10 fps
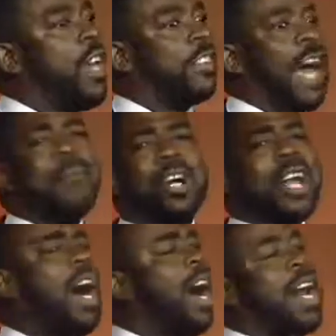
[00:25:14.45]
this, I'm going
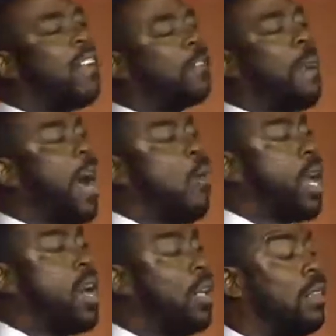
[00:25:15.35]
to harness my
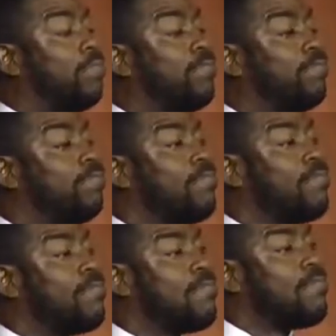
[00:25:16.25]
will.
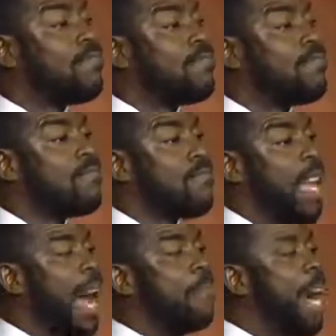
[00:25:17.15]

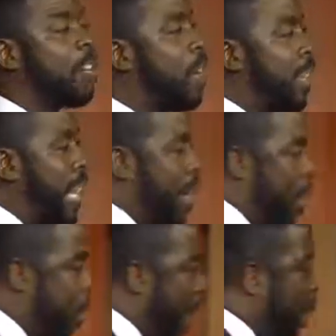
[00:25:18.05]
And I'm not going to let
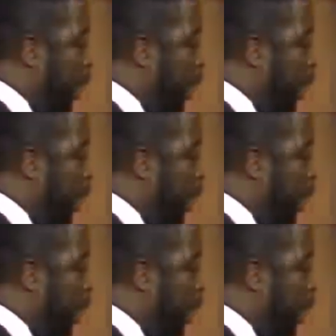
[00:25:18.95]
anything